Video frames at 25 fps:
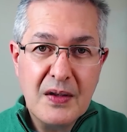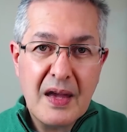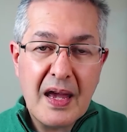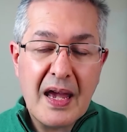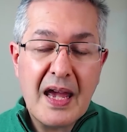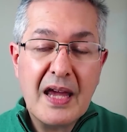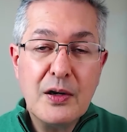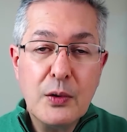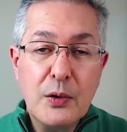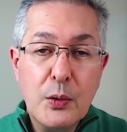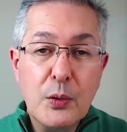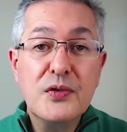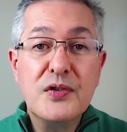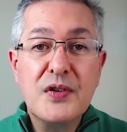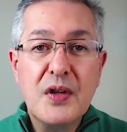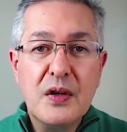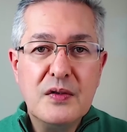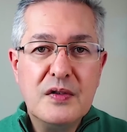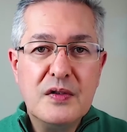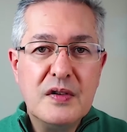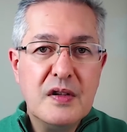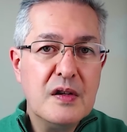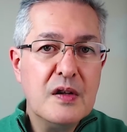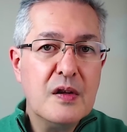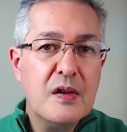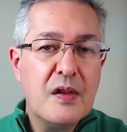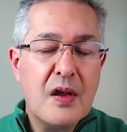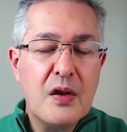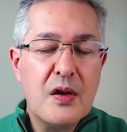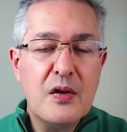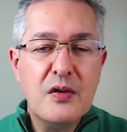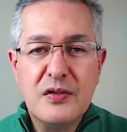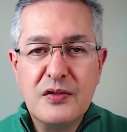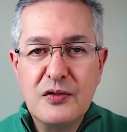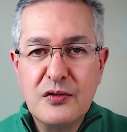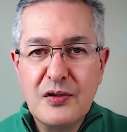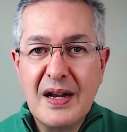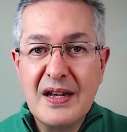and also to do
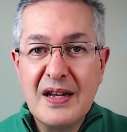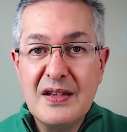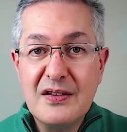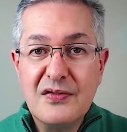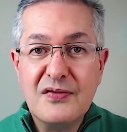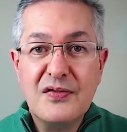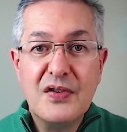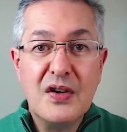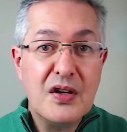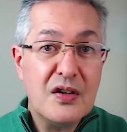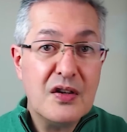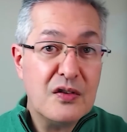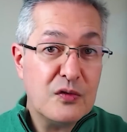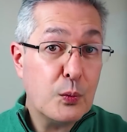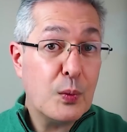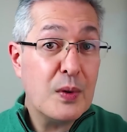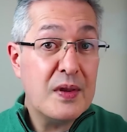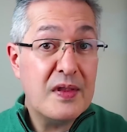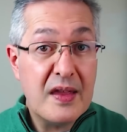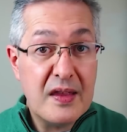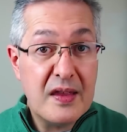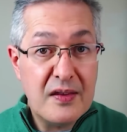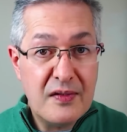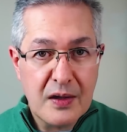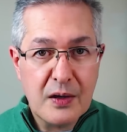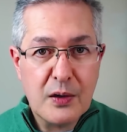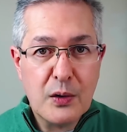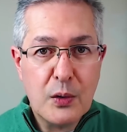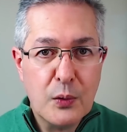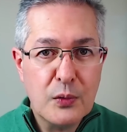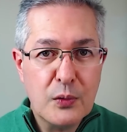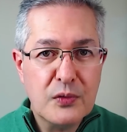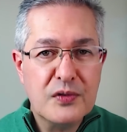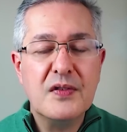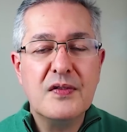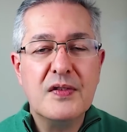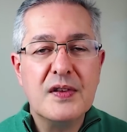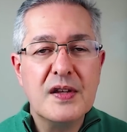those transfers within the
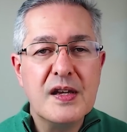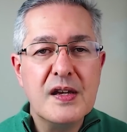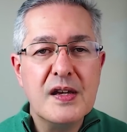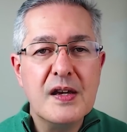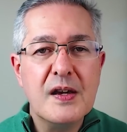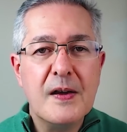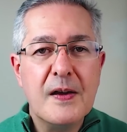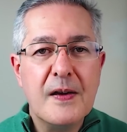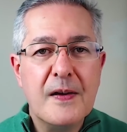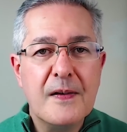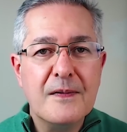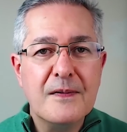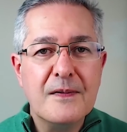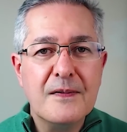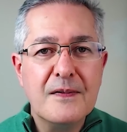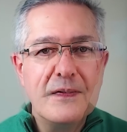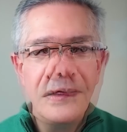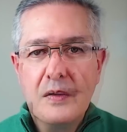course of the year.